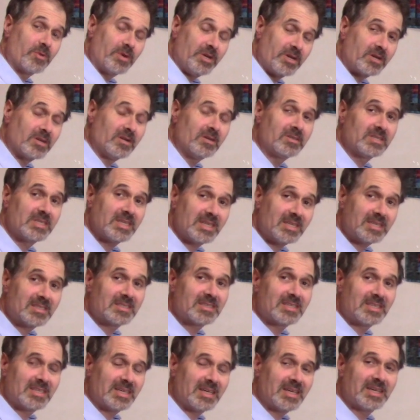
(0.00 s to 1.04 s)
Where you go, da,
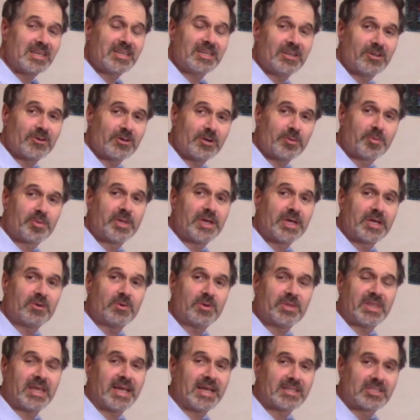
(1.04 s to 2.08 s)
da, da, you know, you're playing
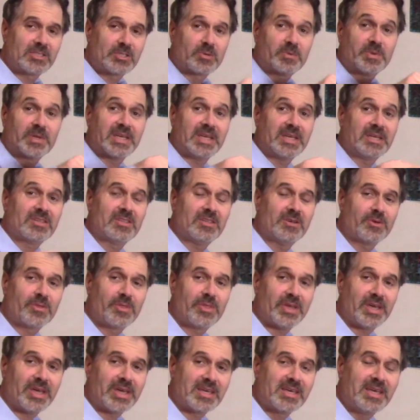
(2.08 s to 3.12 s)
with that swing eighth note
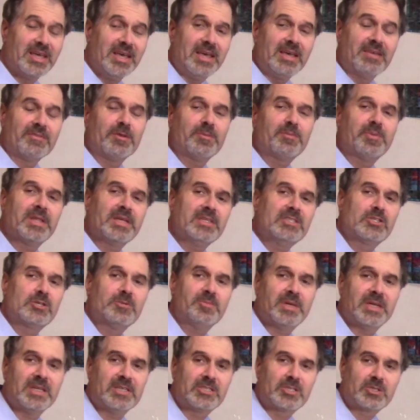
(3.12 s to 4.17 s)
thing. If you play too
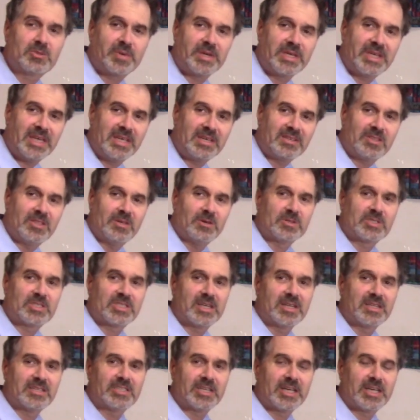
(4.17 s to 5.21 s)
many swing eighth notes
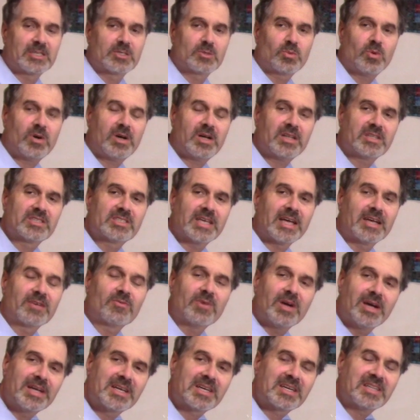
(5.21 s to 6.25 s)
on a jazz waltz,
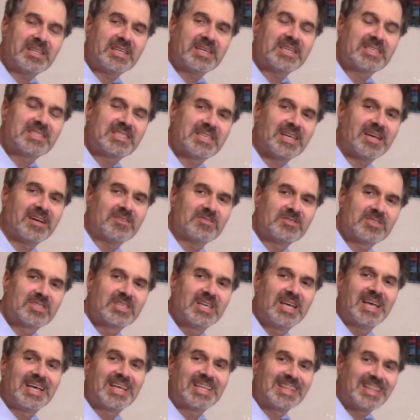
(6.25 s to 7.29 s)
ironically, it
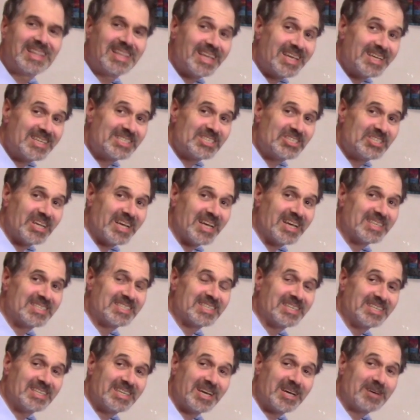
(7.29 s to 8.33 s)
sounds less
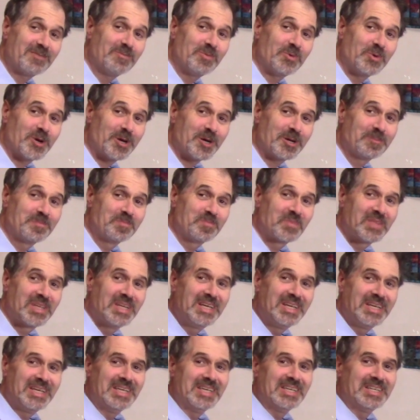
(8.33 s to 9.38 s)
jazzy, not more.
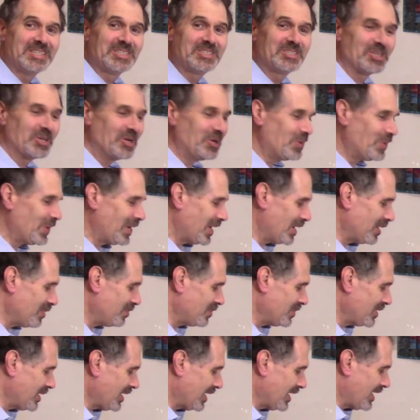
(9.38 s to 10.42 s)
So
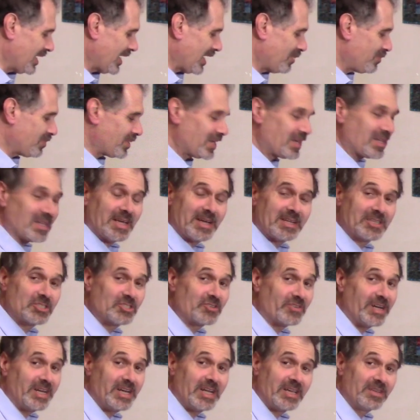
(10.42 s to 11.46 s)
um, uh, I played a lot of
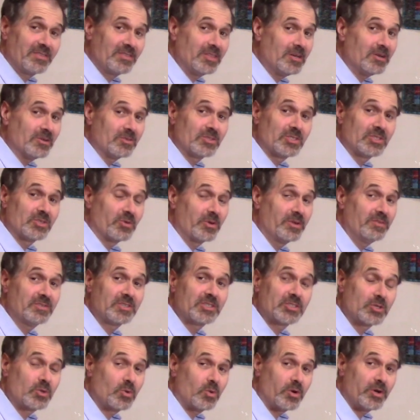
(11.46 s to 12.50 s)
straight eighth notes, or even
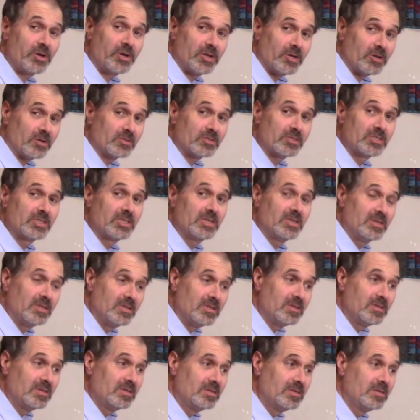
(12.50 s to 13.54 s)
just quarter notes.
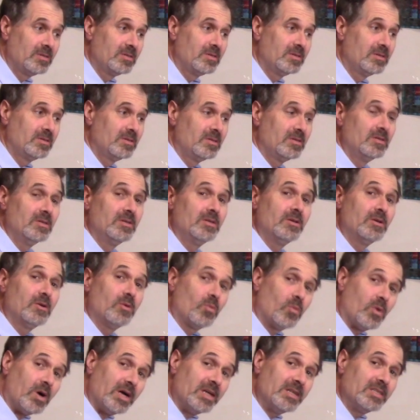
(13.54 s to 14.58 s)
One,
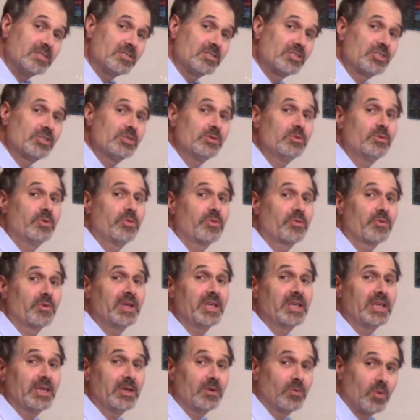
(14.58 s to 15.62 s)
two,
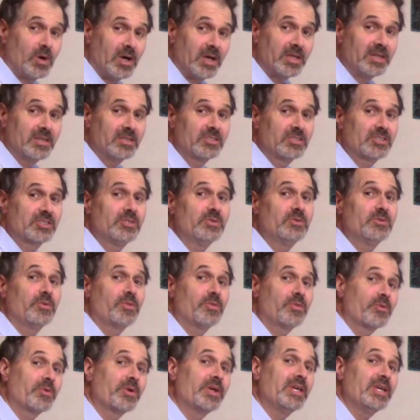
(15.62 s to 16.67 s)
three, one, two,
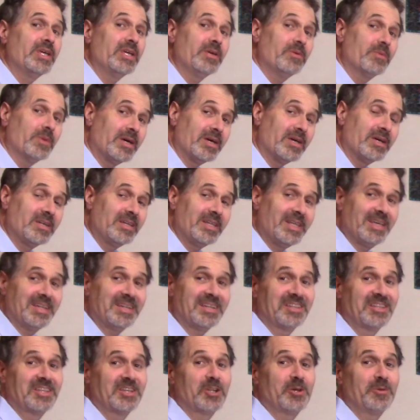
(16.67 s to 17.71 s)
three, and then
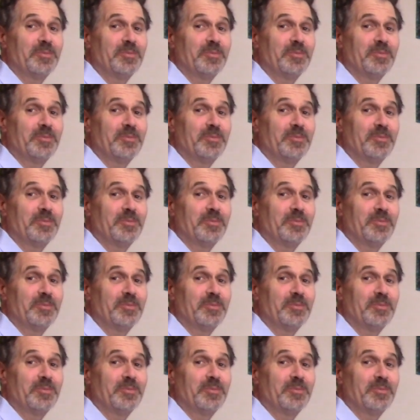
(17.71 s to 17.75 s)
a little